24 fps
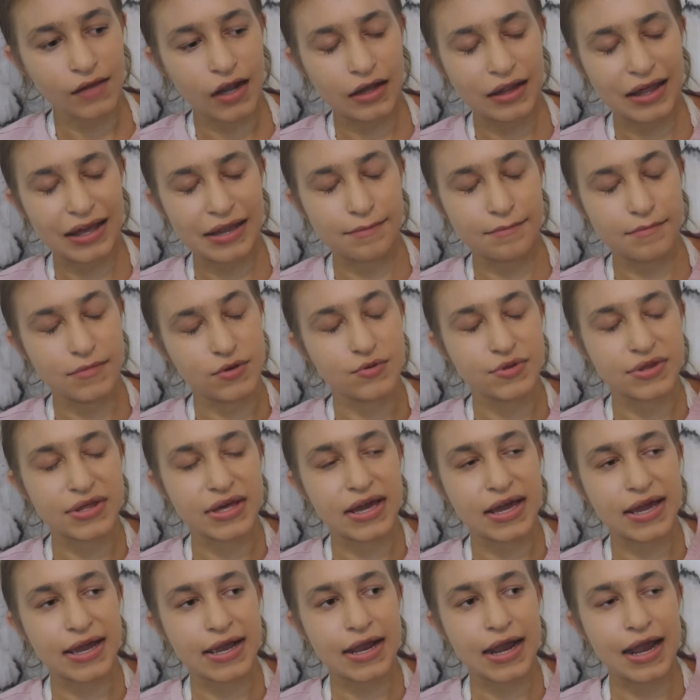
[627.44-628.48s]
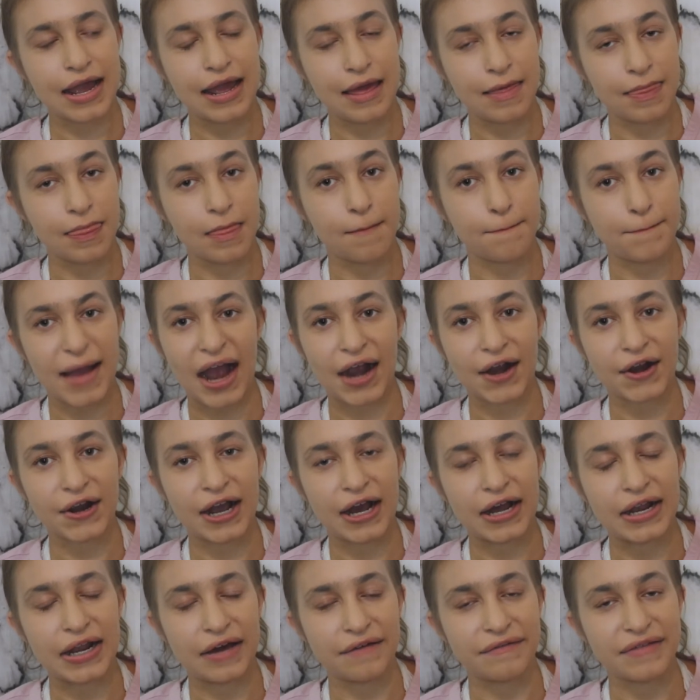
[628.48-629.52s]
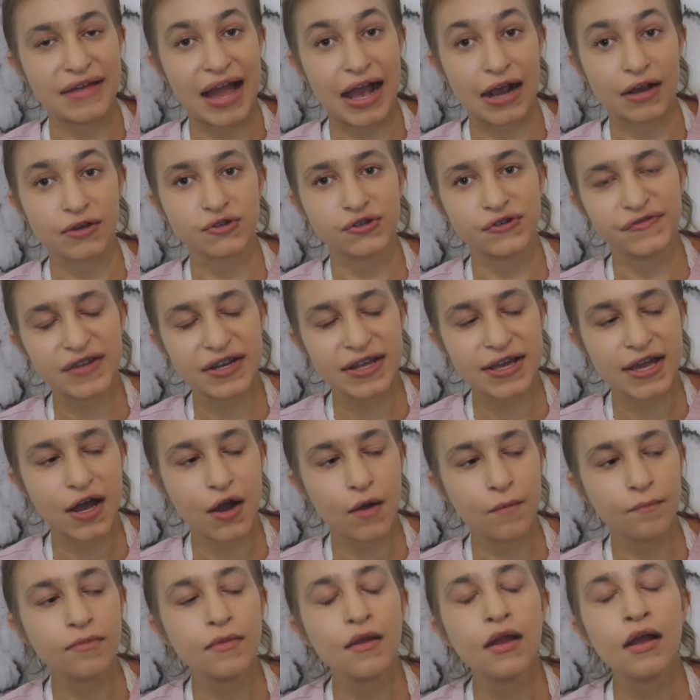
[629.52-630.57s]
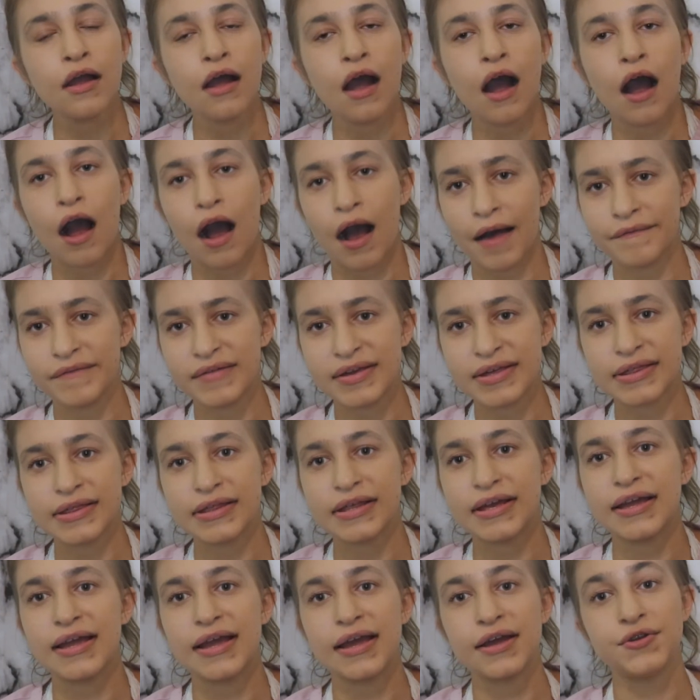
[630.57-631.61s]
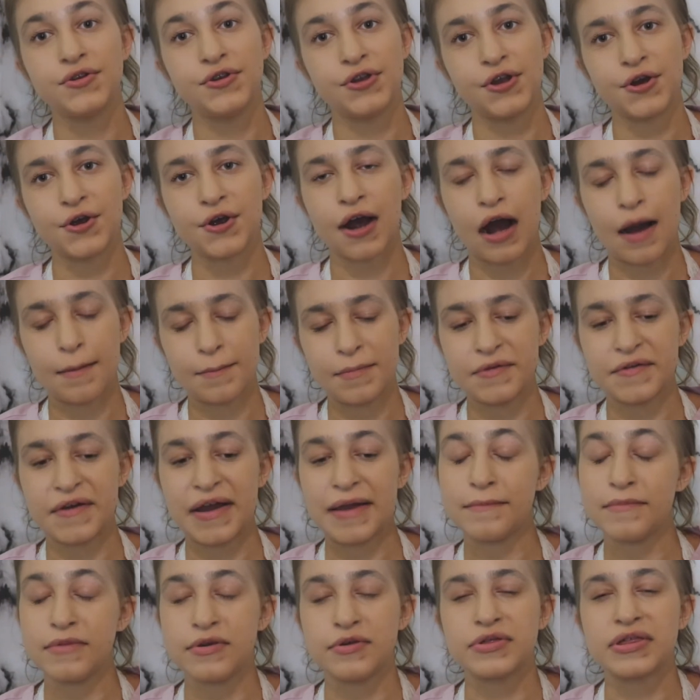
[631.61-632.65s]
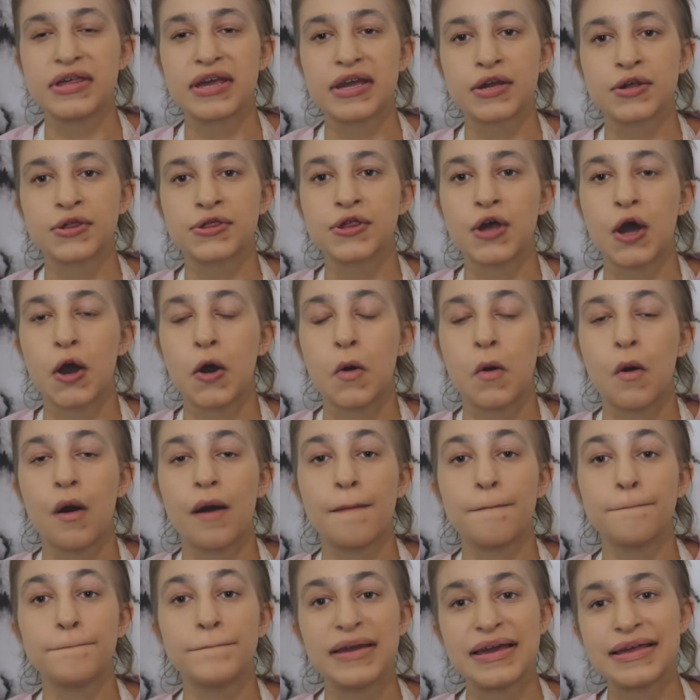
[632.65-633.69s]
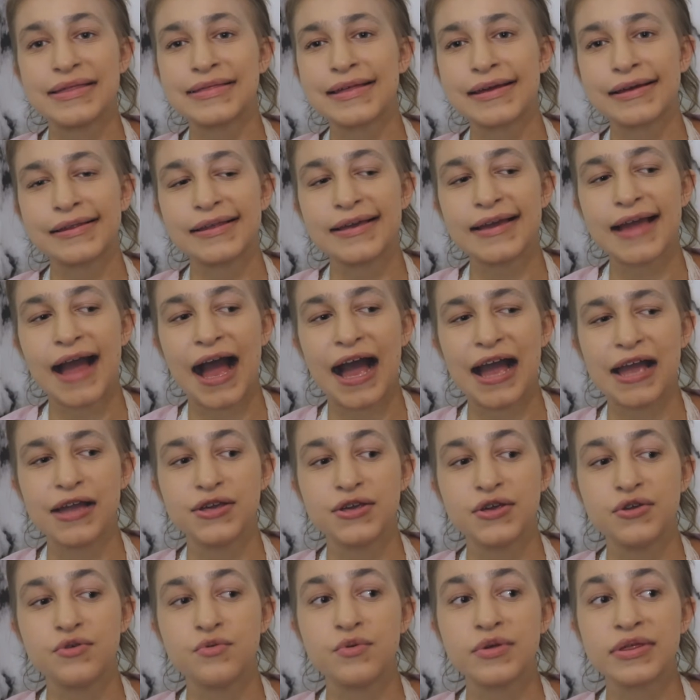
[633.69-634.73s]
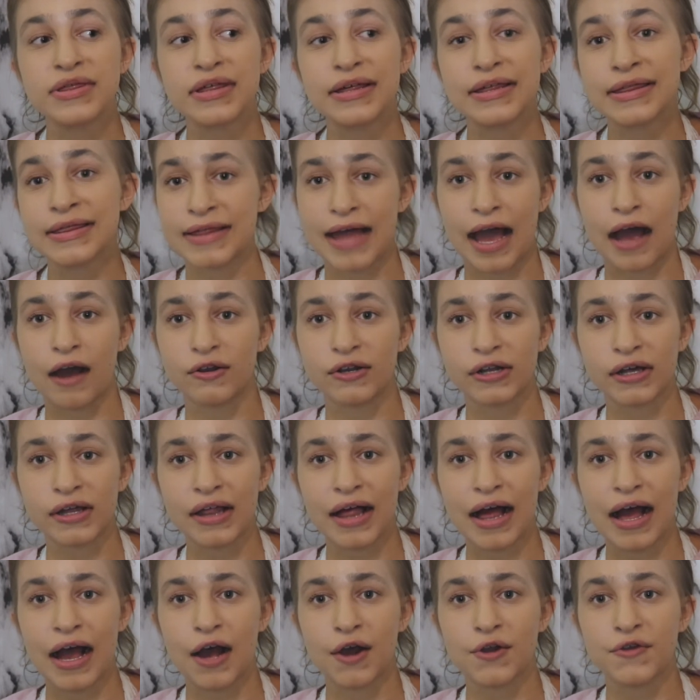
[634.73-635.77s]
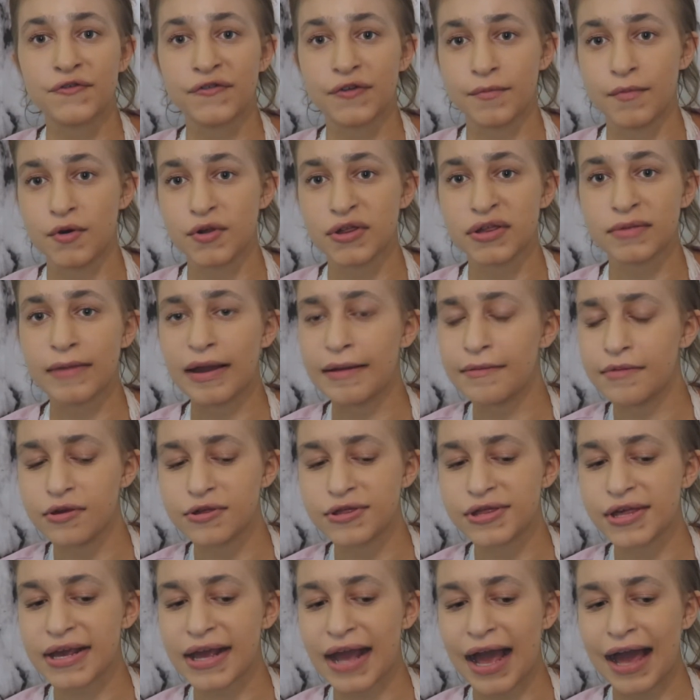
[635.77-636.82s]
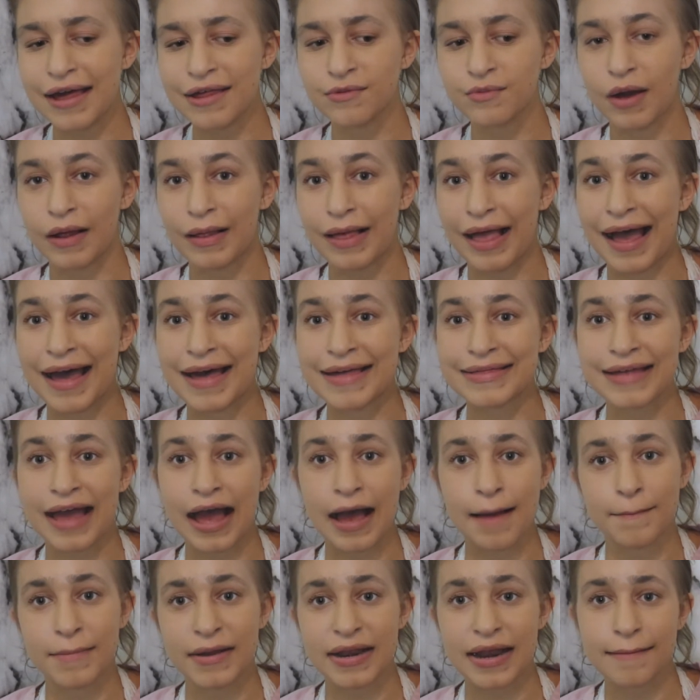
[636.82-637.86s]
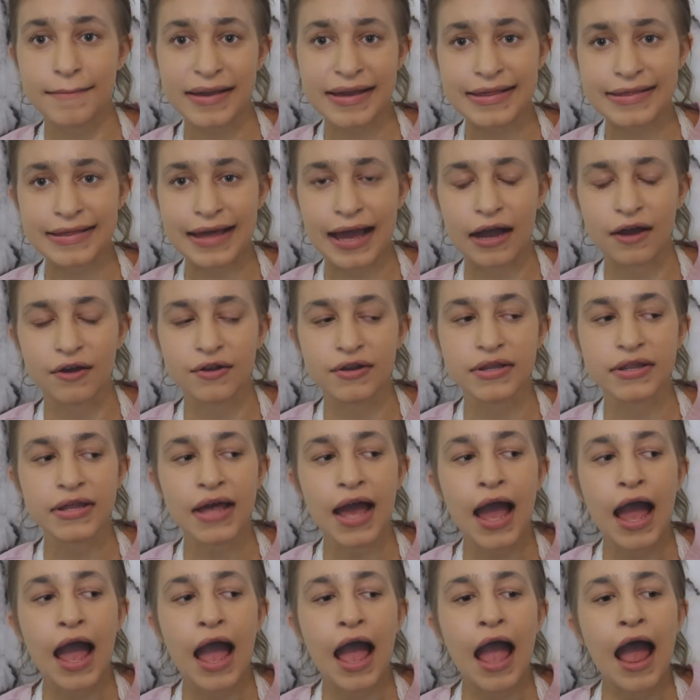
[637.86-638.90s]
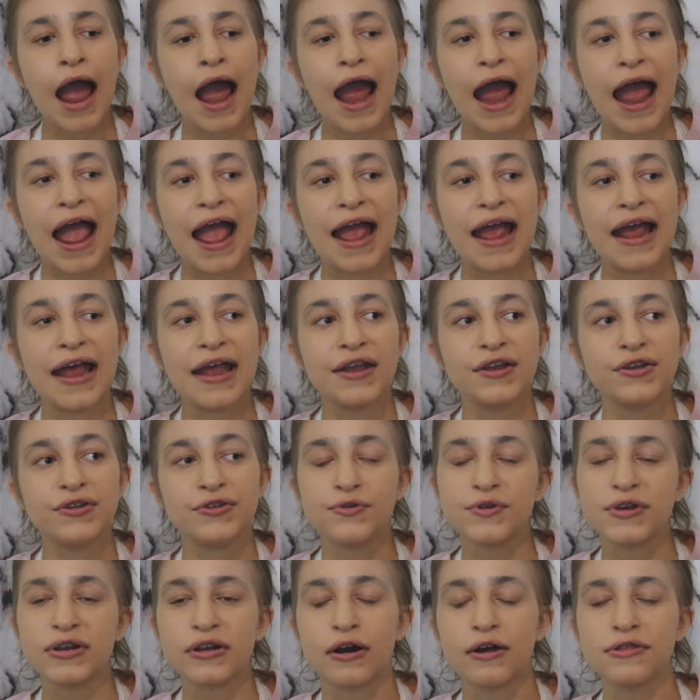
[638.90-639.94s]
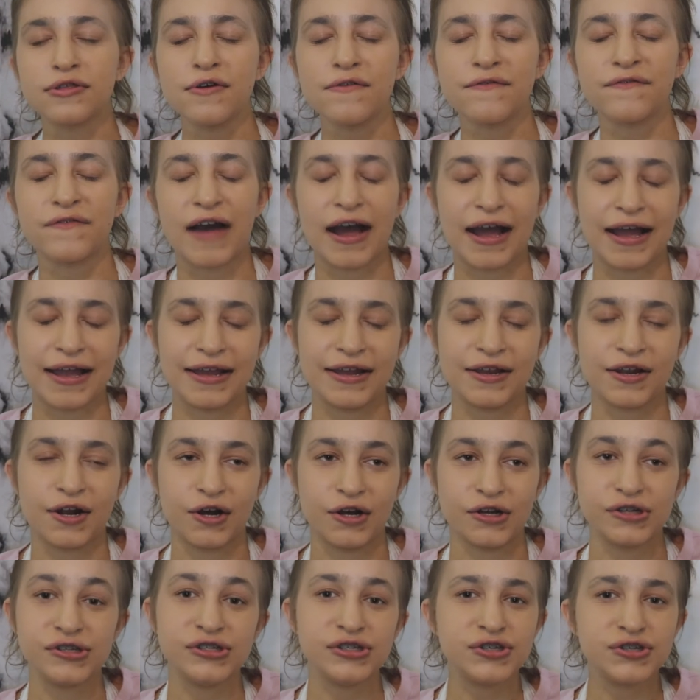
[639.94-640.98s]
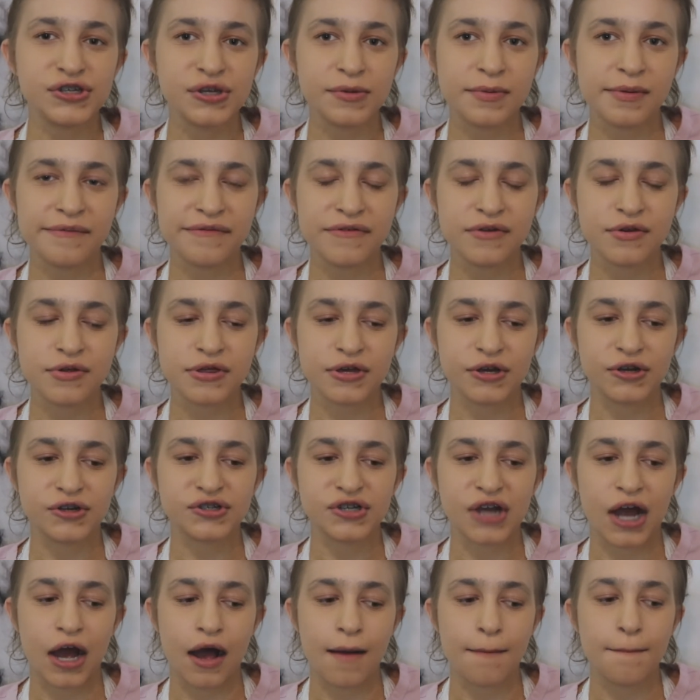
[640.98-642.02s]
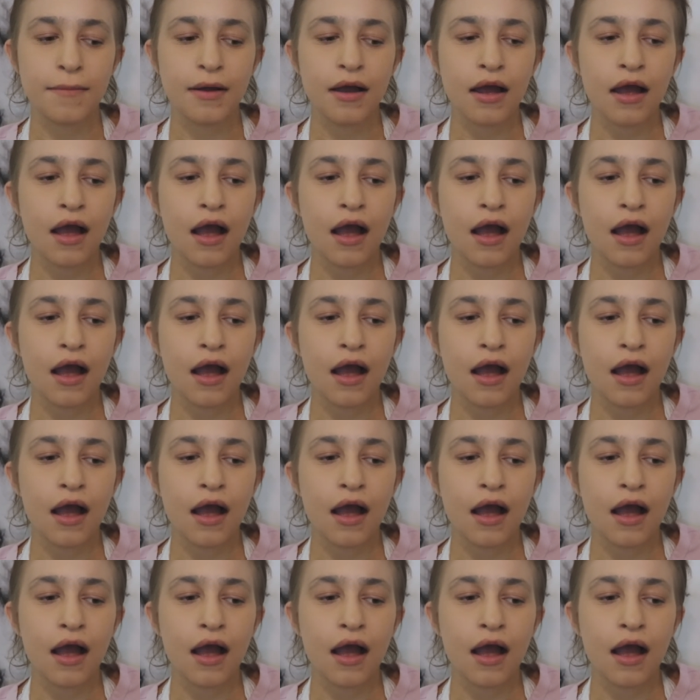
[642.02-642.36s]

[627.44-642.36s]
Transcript: like music in the background of the actual video. Obviously no copyright music, so basically I use SoundCloud for most of my music as well as Epidemic Sounds. And you can also find on YouTube, if you search up